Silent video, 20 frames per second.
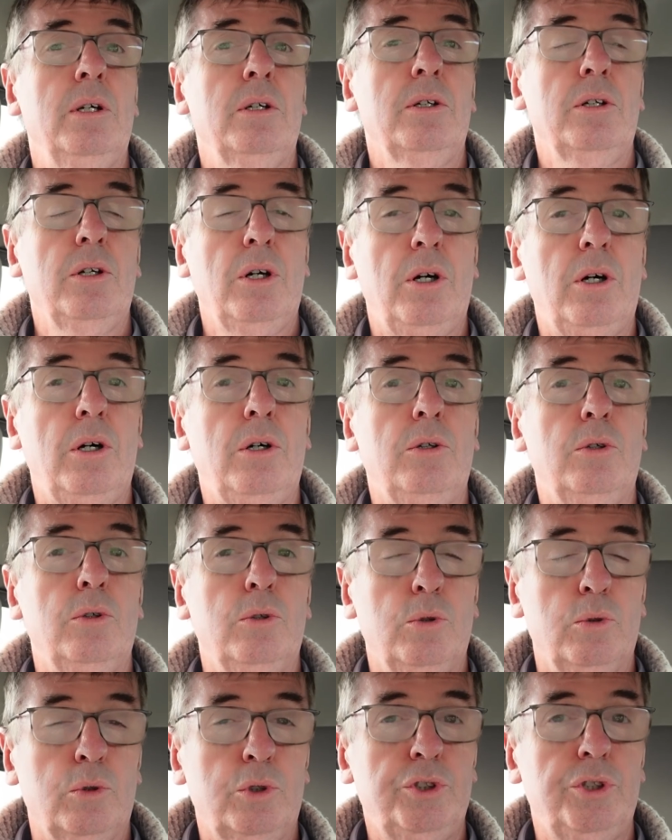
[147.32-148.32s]
car
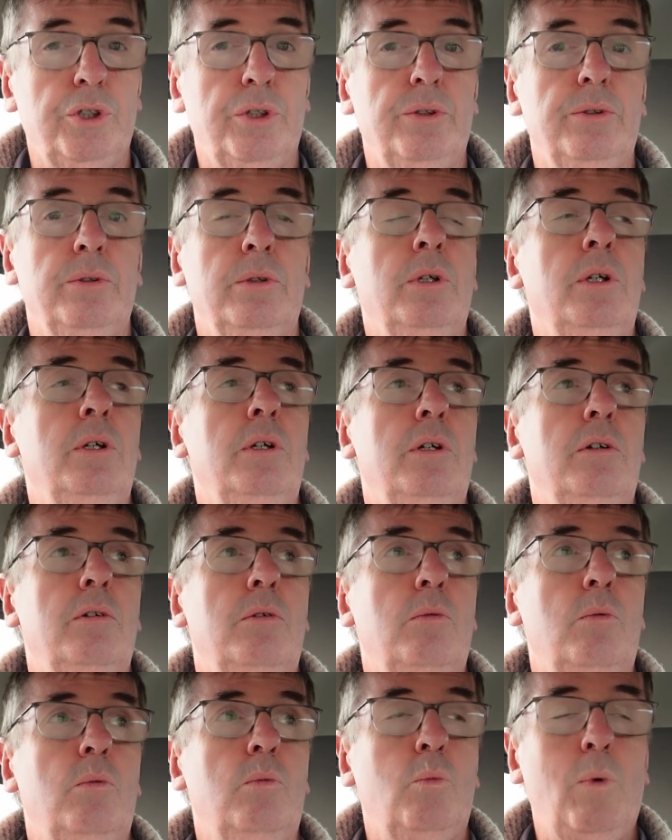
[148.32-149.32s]
auction
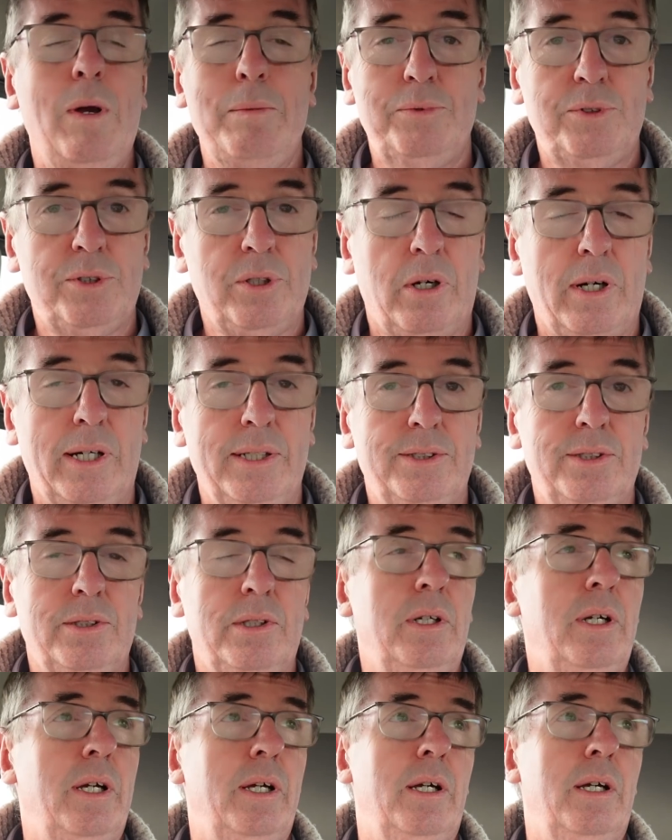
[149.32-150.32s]
website
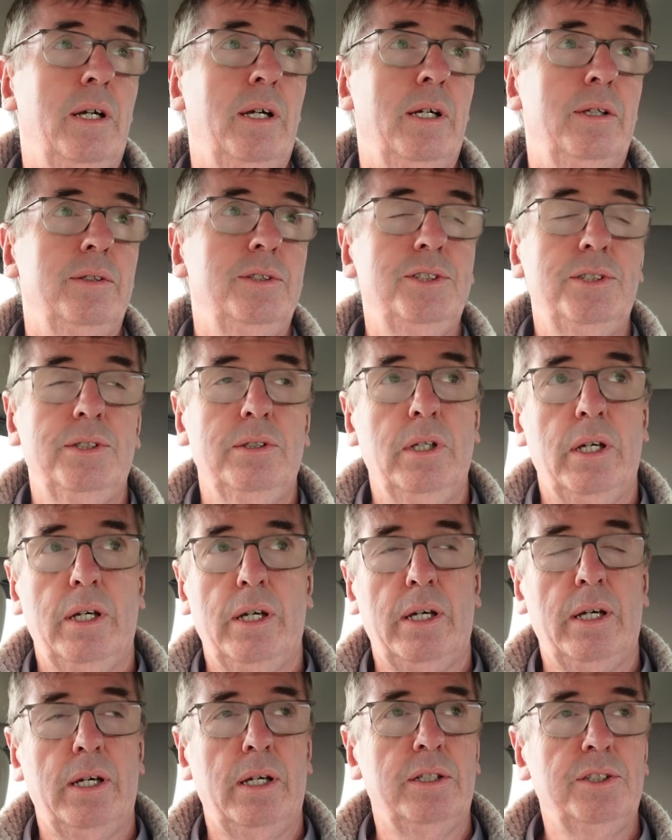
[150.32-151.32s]

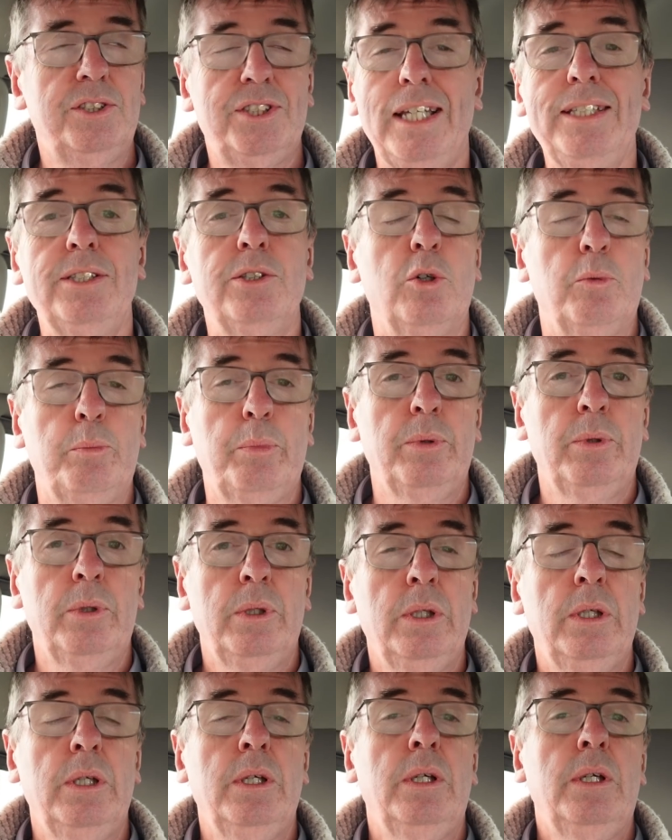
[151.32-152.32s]
setup.
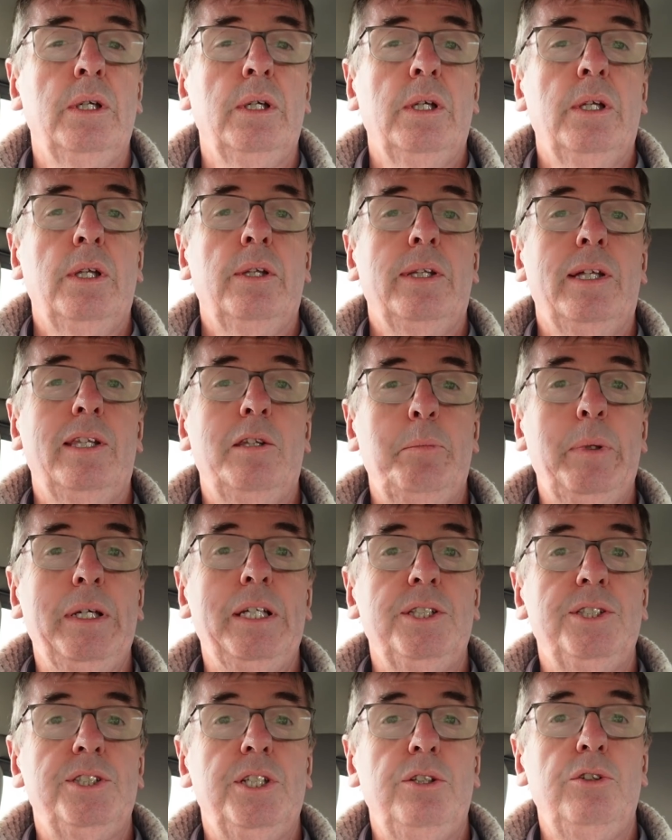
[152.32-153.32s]
They're the
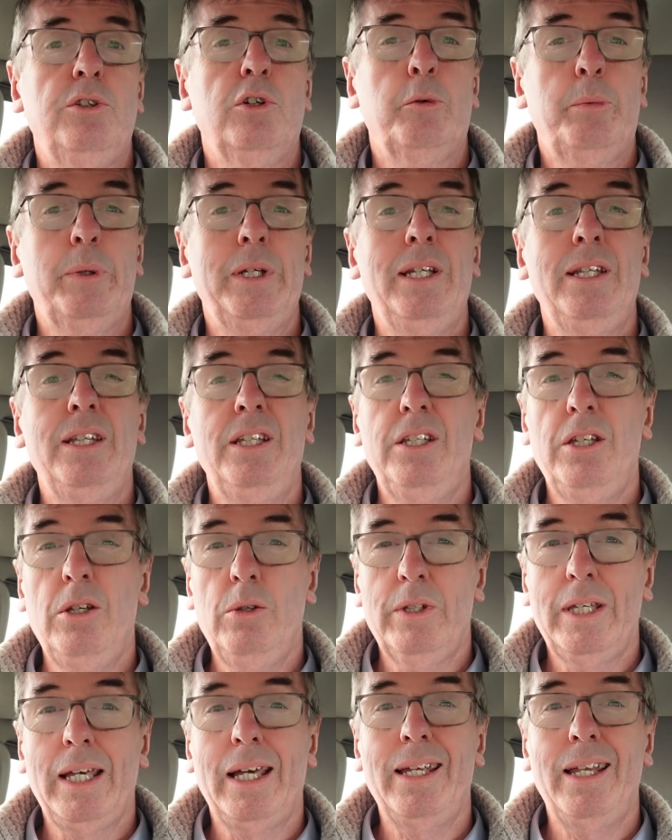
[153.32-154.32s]
biggest in Europe, and in the
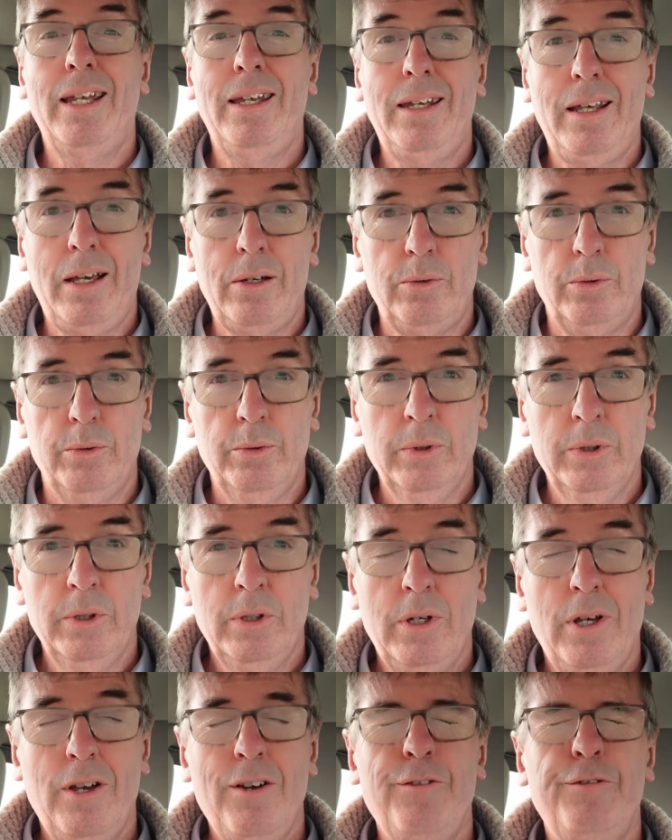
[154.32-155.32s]
UK alone,
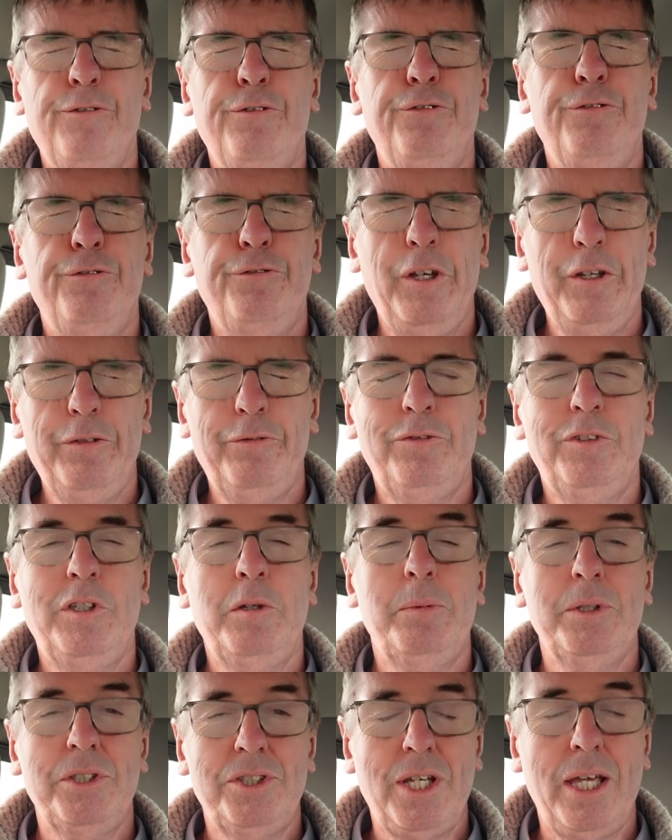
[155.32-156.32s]

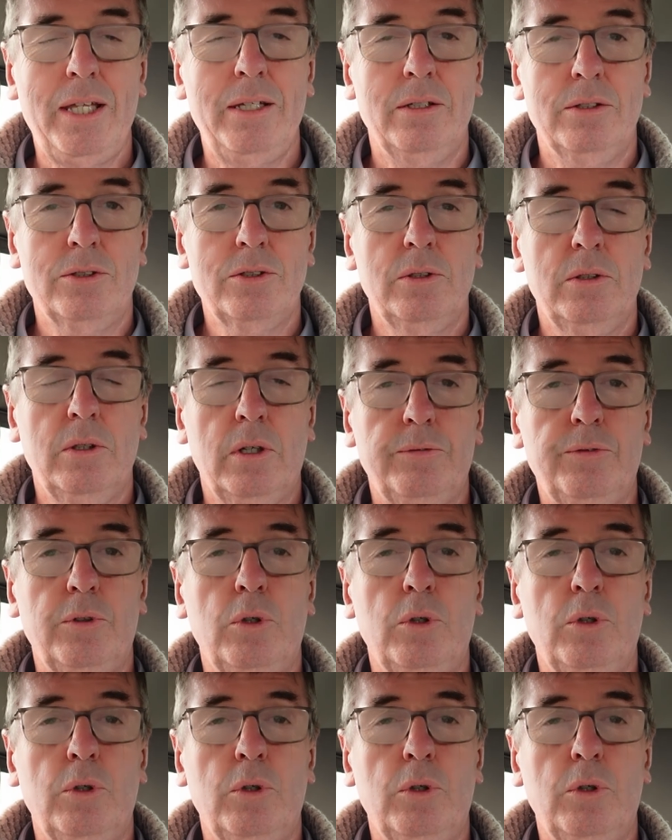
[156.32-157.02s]
50% of